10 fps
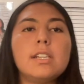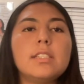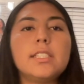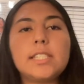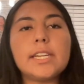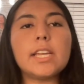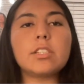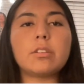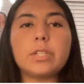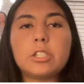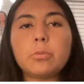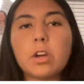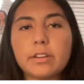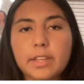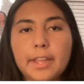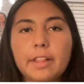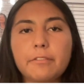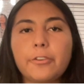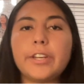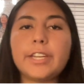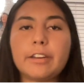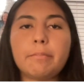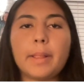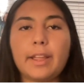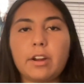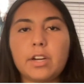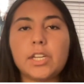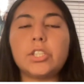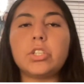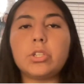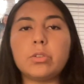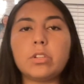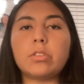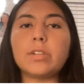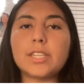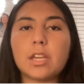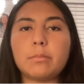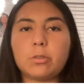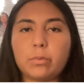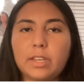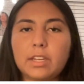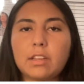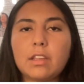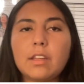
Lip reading: The city has agreed to water the California Native Plant Garden 2 to 3 times a week.